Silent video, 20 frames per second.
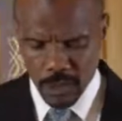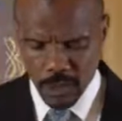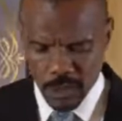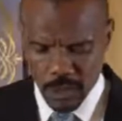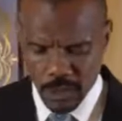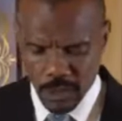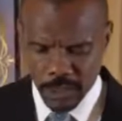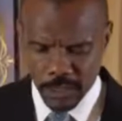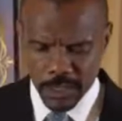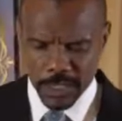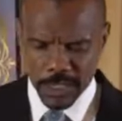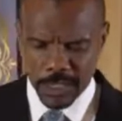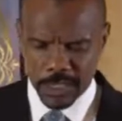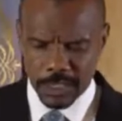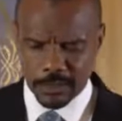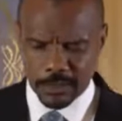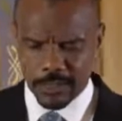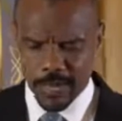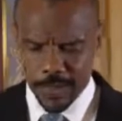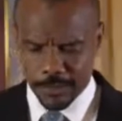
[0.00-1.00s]
Indeed,
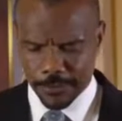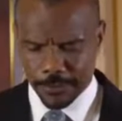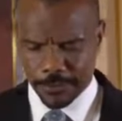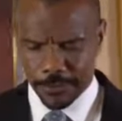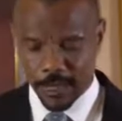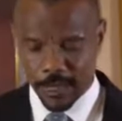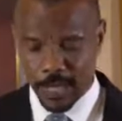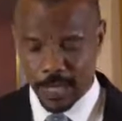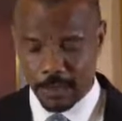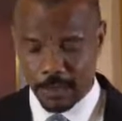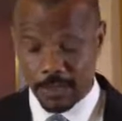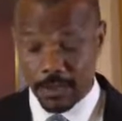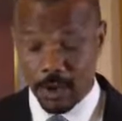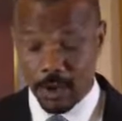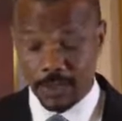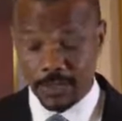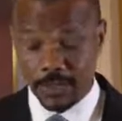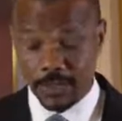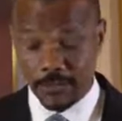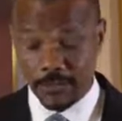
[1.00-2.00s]
death came
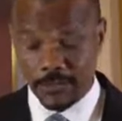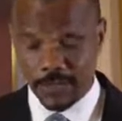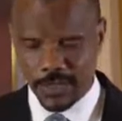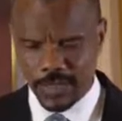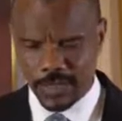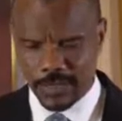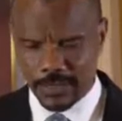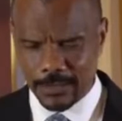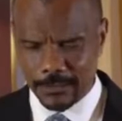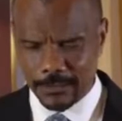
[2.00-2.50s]
because of sin.